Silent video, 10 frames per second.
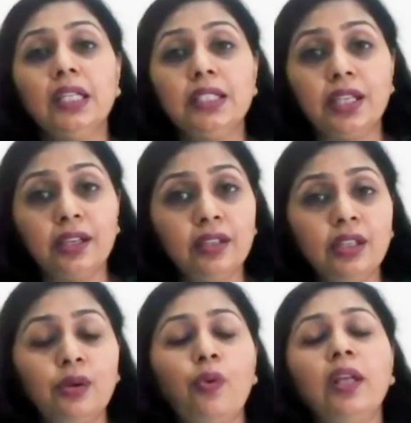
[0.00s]
gender
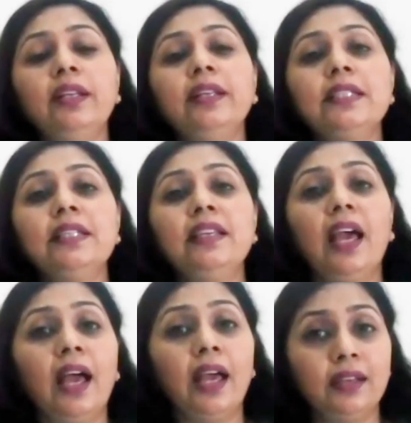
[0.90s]
equality
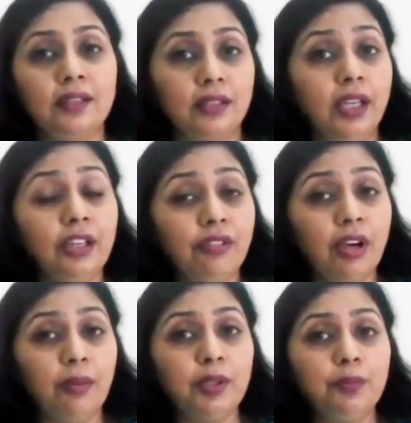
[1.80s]
and
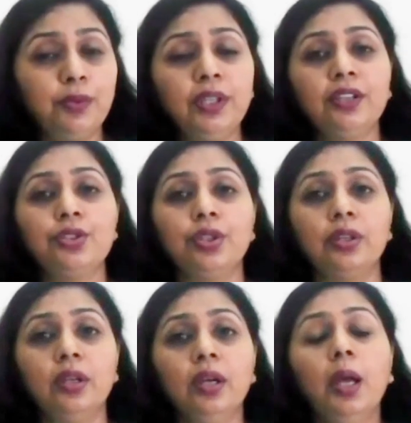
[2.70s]
environment protection.